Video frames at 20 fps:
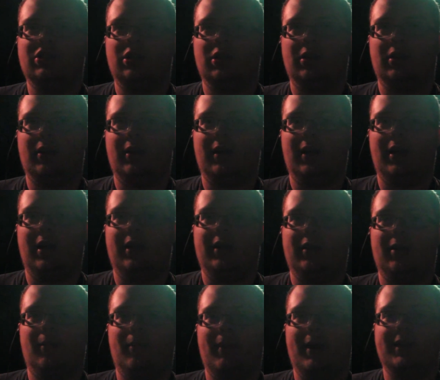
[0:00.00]
and
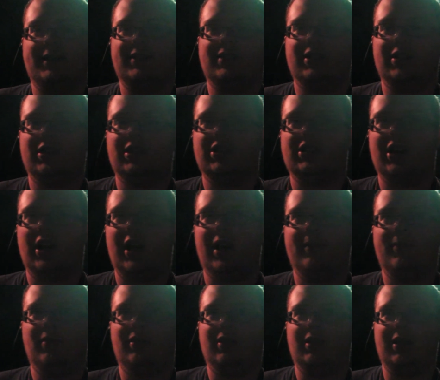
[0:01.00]
the message I
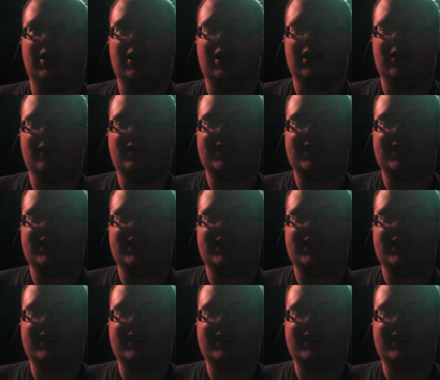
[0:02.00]
believe